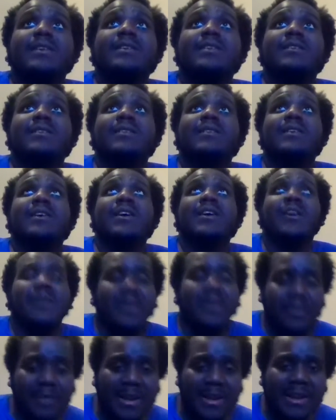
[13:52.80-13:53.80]
Oh, wait,
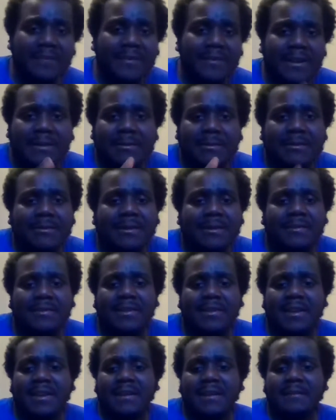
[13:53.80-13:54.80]
I forgot about one thing.
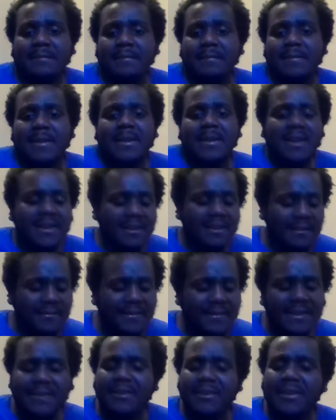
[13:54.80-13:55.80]
Another thing
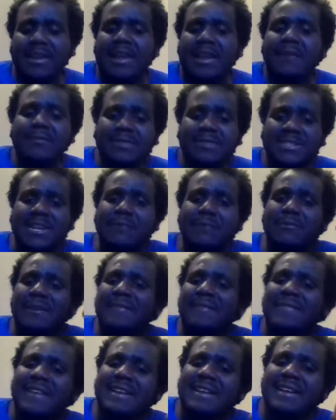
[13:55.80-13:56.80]
I will say one thing that
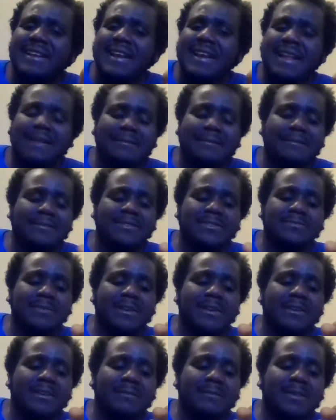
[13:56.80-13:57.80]
kind of was weird to
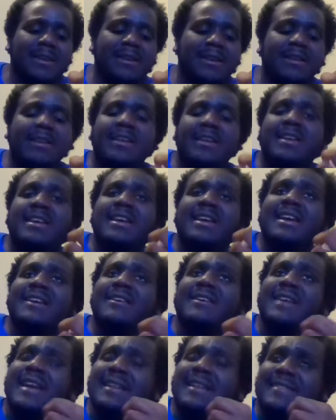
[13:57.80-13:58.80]
me. Okay, at
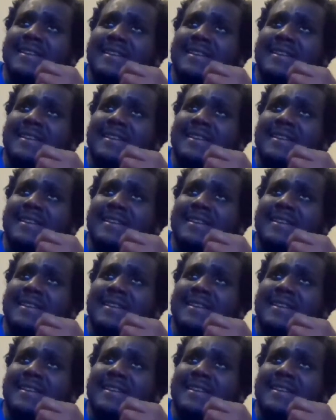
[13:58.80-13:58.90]
the end of the